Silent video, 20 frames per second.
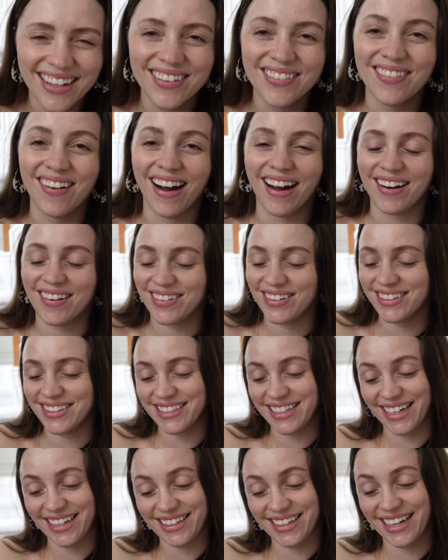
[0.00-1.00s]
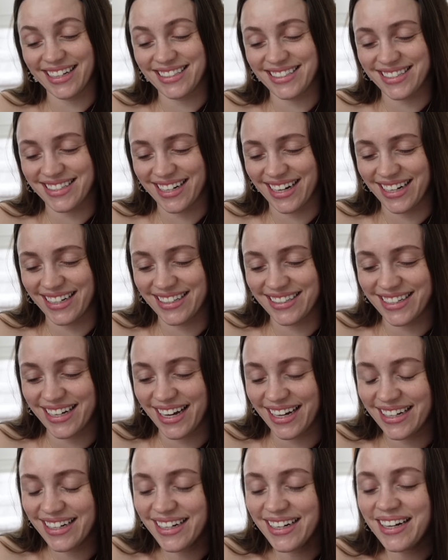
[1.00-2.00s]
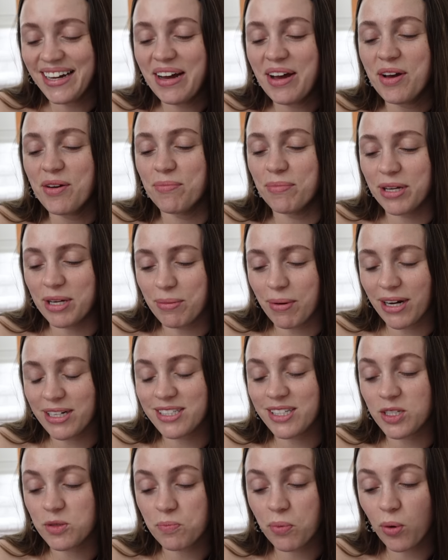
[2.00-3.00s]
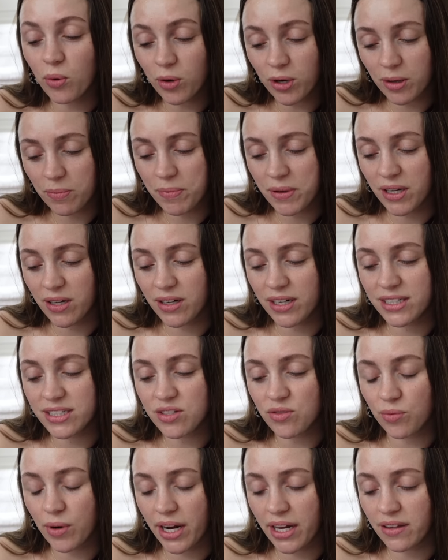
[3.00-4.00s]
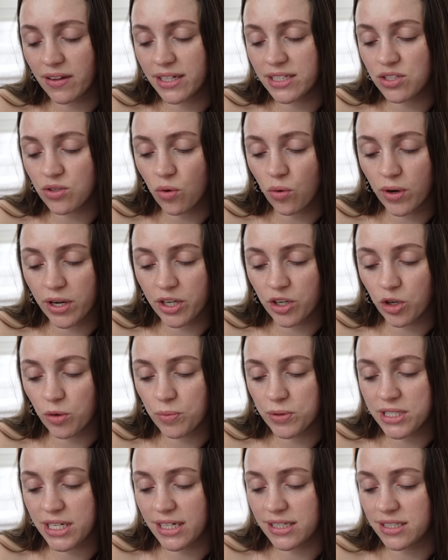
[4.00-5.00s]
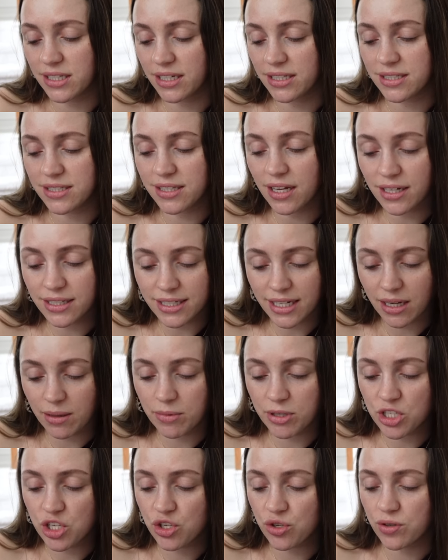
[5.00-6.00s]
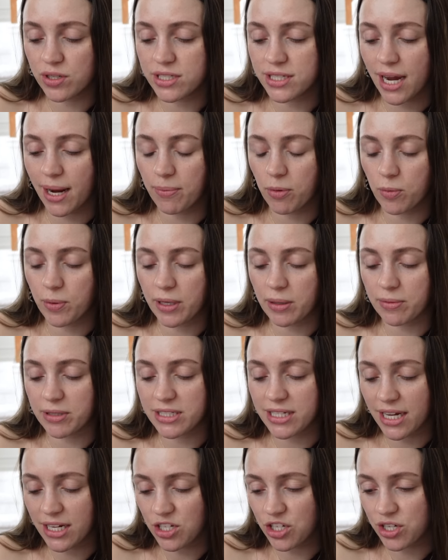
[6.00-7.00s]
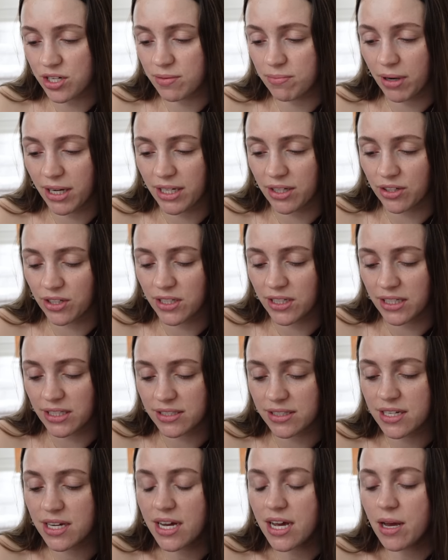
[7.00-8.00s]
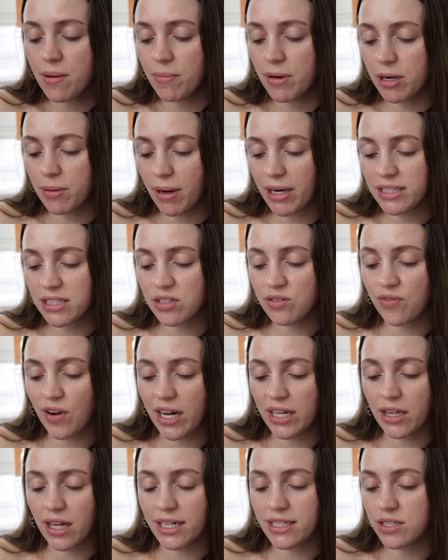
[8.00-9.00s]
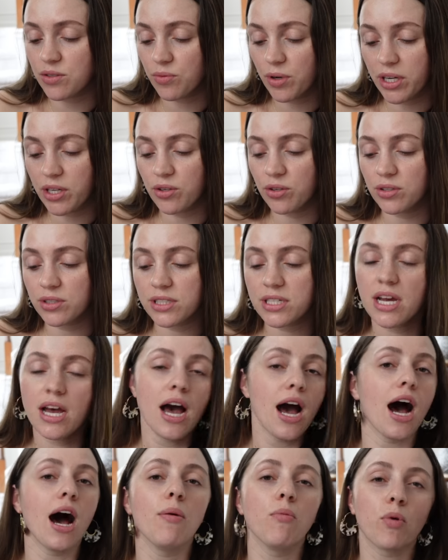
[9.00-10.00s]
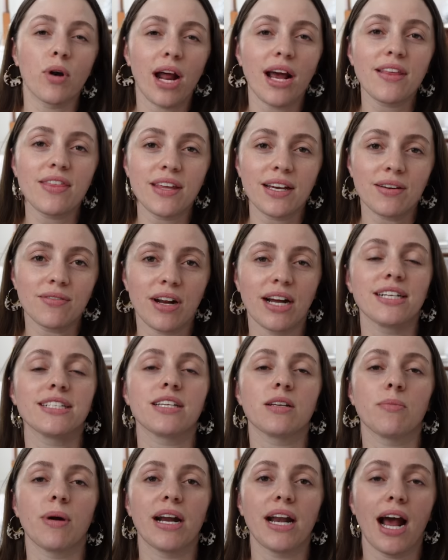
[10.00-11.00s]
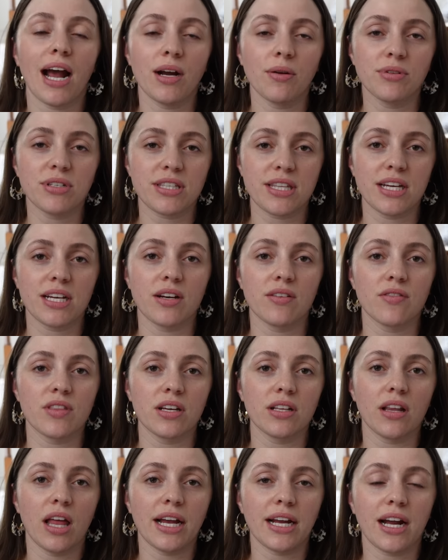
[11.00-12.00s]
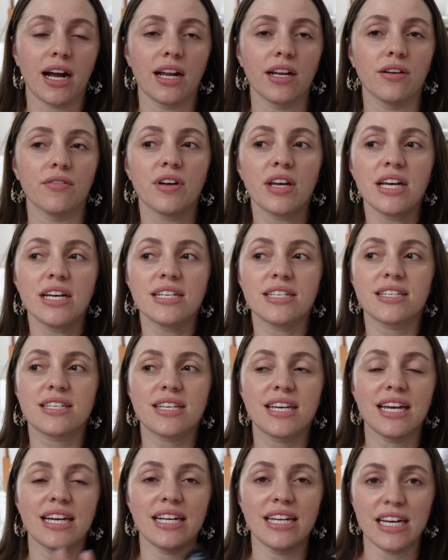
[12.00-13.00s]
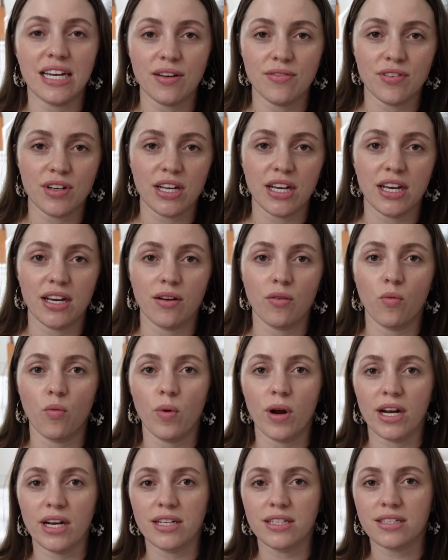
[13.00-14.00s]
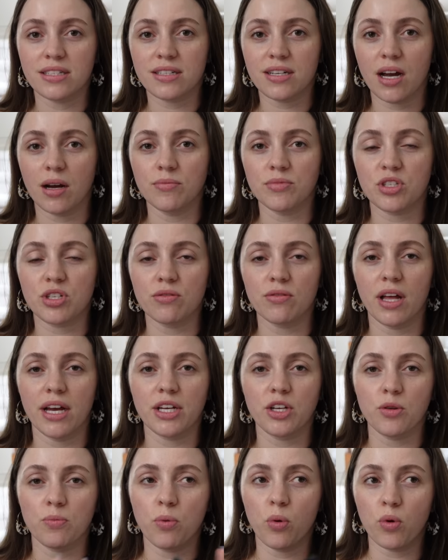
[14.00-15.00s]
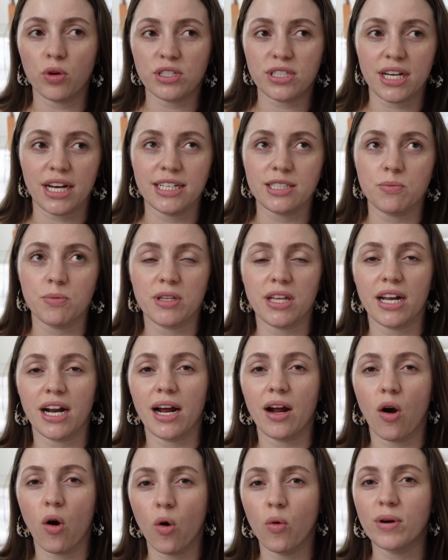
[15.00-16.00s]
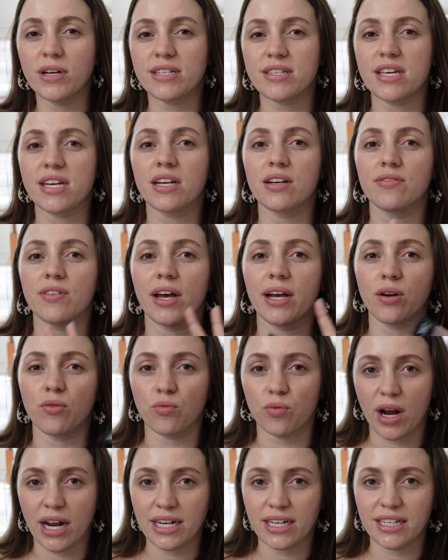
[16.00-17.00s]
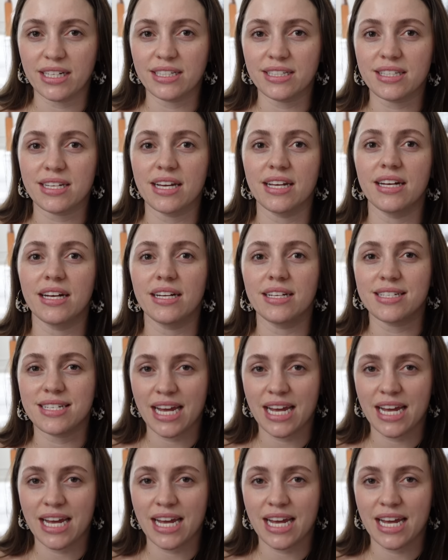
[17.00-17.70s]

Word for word: Wow. Okay, that's the kind of day. Minimizes pore appearance, regulates oil, protects against sun damage, treats hyperpigmentation. My goodness. Minimizes fine lines and wrinkles. Um, when I think of niacinamide, I always think of the like kind of skin evening when it comes to like your pore size, but then I always think of like redness and it